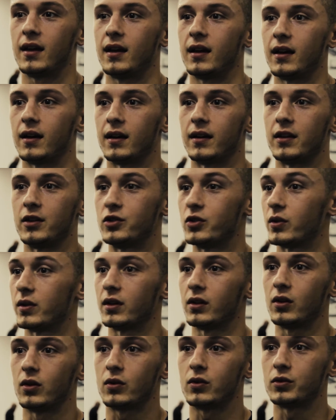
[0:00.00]
Uh, they joined
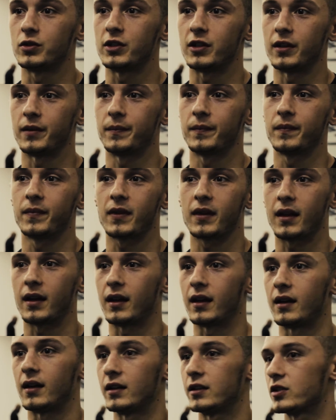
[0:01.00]
a local gym,
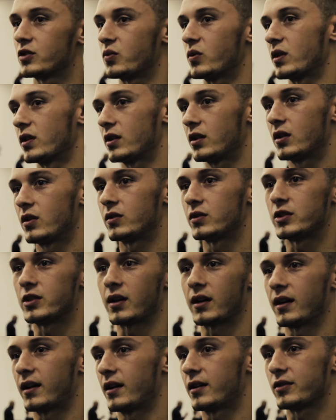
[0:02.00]
and I just wanted to go and
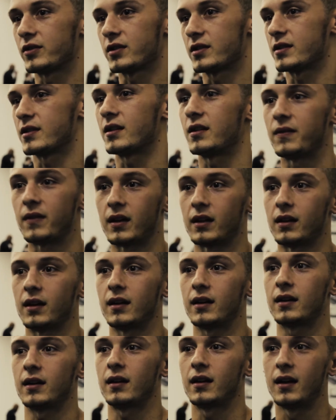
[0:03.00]
check it out just to see if I'd
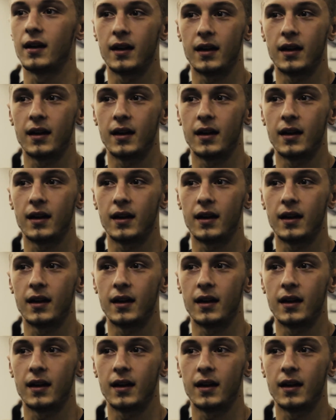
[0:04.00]
like it.